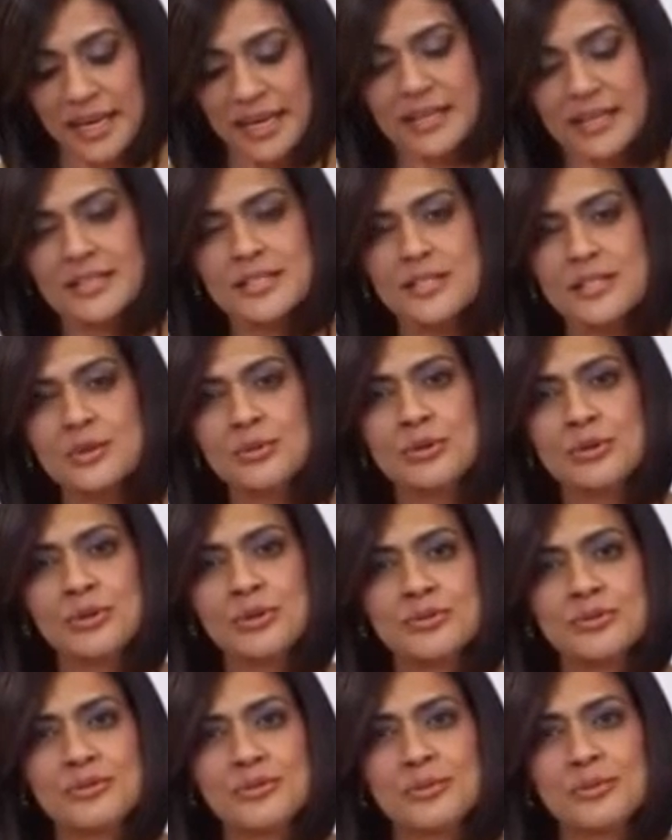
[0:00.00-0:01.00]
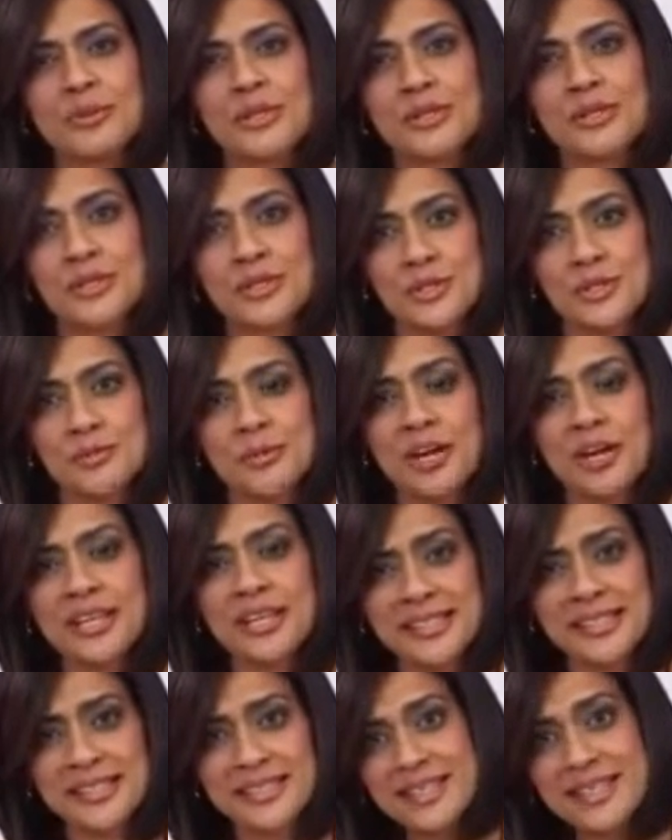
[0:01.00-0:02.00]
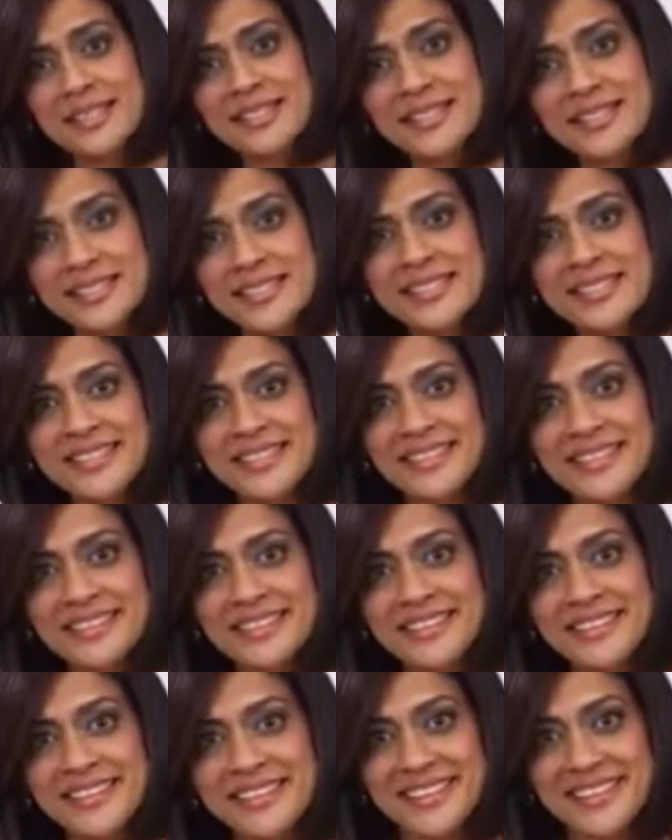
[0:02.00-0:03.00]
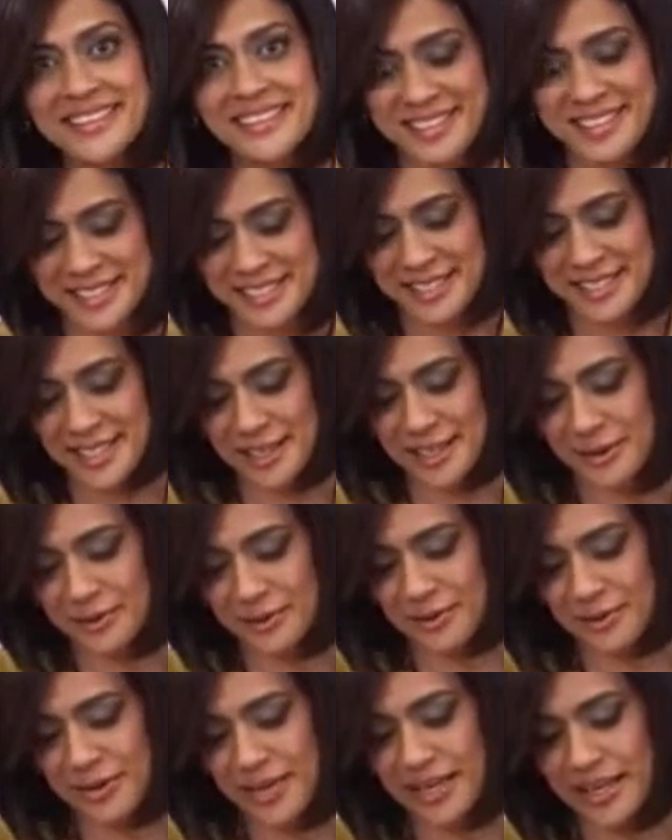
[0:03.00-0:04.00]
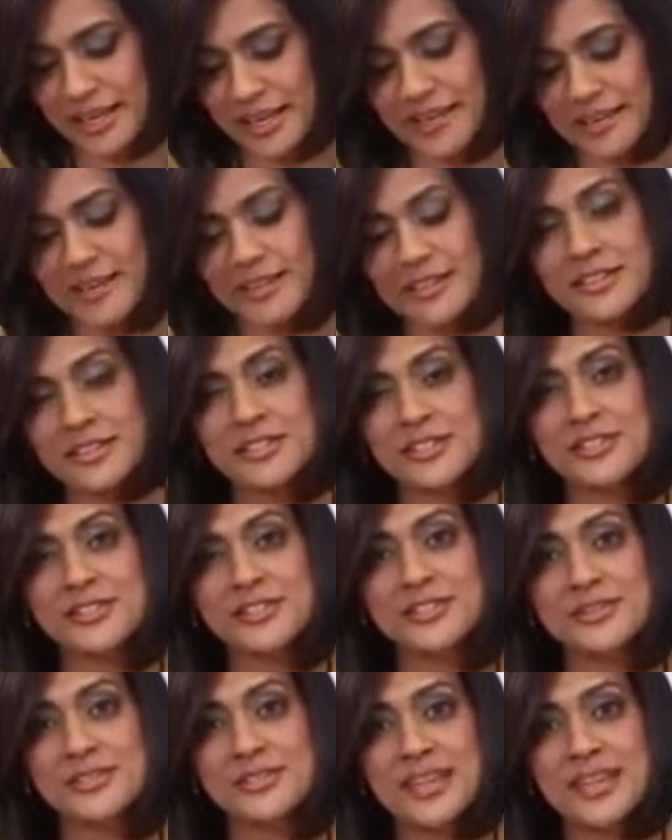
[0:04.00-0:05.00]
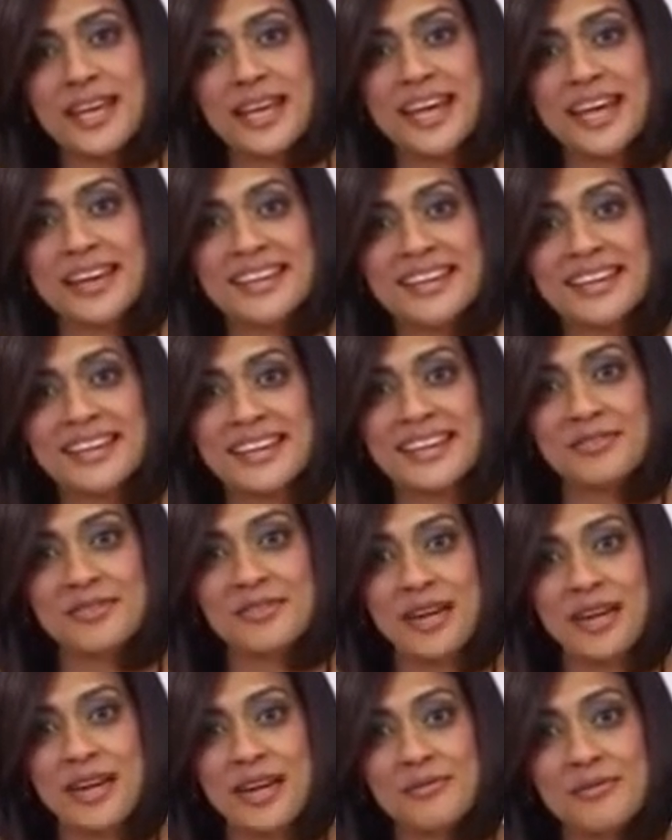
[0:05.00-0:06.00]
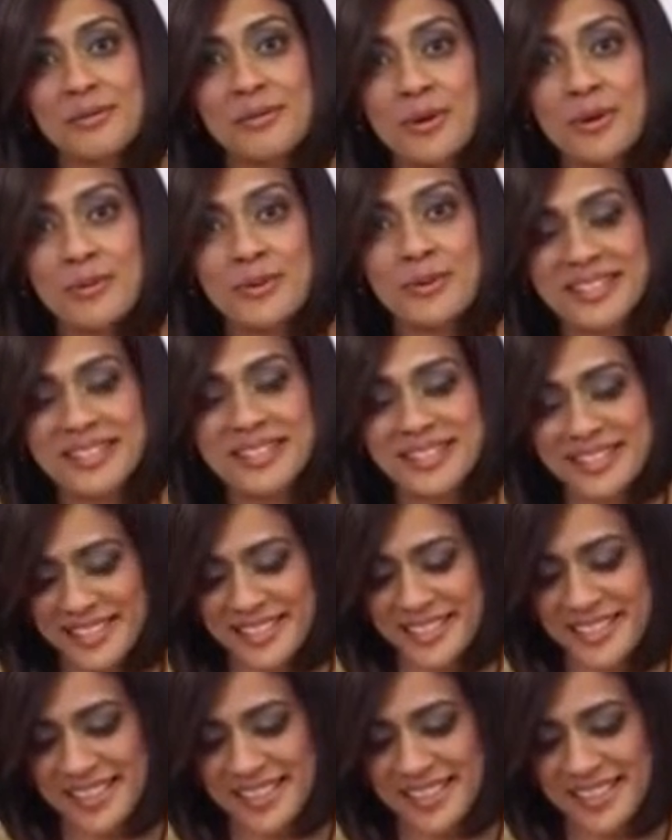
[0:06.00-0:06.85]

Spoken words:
And it's so beautiful because your body does listen. So I encourage you to do that if you have a moment.